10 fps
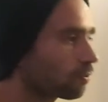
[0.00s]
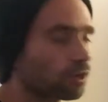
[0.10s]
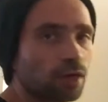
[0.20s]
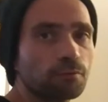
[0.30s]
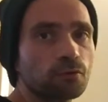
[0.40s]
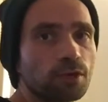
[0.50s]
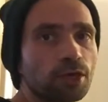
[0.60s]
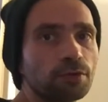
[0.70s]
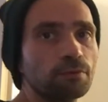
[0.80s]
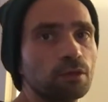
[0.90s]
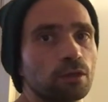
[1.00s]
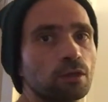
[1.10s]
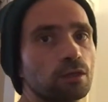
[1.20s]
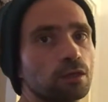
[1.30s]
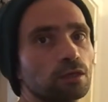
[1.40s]
I am away,
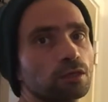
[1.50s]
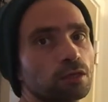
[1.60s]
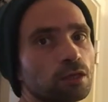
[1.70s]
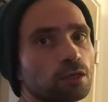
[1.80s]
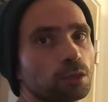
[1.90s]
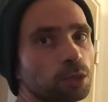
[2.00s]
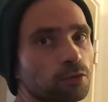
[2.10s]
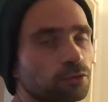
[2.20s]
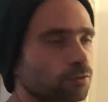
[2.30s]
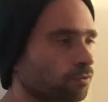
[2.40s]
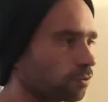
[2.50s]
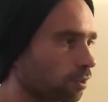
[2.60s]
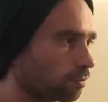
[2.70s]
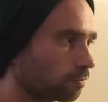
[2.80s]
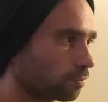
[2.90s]
the shoulder is
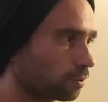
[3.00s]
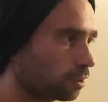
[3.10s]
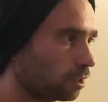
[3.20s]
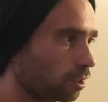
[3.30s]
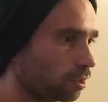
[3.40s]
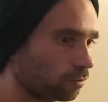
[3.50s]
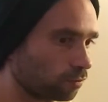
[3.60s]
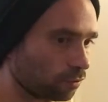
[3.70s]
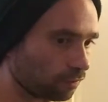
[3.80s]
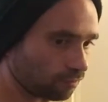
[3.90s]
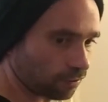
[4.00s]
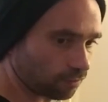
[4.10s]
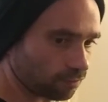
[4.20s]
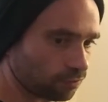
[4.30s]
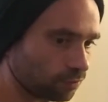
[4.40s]
up. Here it's too far
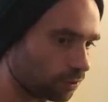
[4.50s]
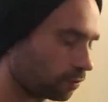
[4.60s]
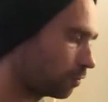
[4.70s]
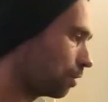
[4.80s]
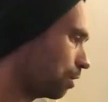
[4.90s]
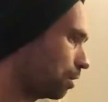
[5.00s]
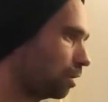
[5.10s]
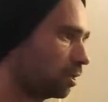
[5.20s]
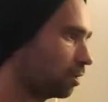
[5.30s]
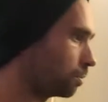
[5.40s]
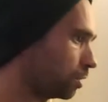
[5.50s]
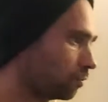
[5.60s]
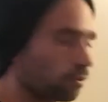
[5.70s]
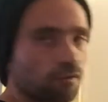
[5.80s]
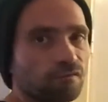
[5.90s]
forwards and I'm
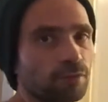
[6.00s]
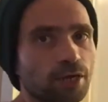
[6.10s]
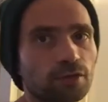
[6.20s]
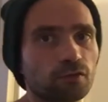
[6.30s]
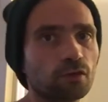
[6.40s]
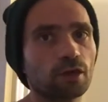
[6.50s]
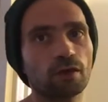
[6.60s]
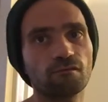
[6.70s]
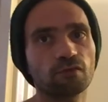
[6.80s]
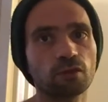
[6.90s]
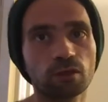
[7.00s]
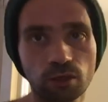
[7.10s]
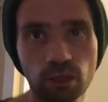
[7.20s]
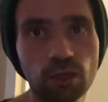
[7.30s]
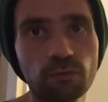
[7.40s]
just off balance. I have to
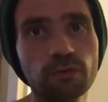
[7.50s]
keep